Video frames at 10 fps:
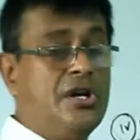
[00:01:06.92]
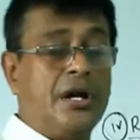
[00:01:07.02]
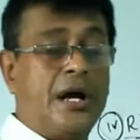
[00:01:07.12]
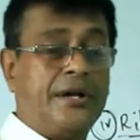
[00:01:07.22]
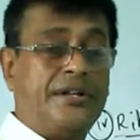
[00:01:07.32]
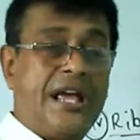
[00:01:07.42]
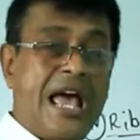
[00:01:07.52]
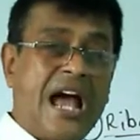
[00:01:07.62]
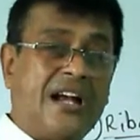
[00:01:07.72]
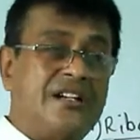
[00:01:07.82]
and they
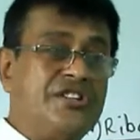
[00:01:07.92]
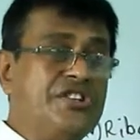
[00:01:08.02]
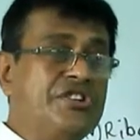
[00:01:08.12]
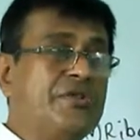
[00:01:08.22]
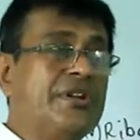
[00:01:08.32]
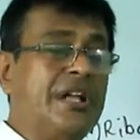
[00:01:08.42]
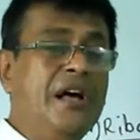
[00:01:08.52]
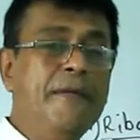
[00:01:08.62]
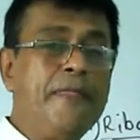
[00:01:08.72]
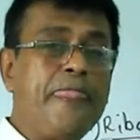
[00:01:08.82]
act during
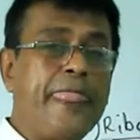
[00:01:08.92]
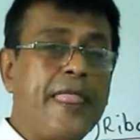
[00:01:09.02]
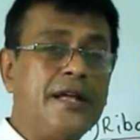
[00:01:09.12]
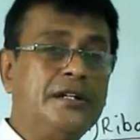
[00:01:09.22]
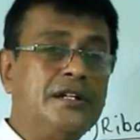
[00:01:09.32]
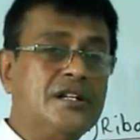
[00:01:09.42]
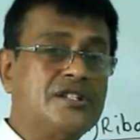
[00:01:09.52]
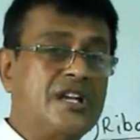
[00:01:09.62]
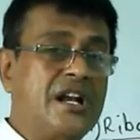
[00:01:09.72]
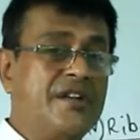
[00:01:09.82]
the
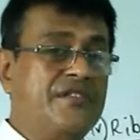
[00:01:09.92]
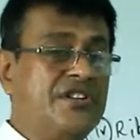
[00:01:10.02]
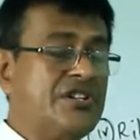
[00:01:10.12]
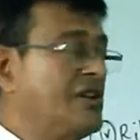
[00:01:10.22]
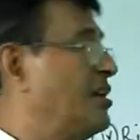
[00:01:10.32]
cell division.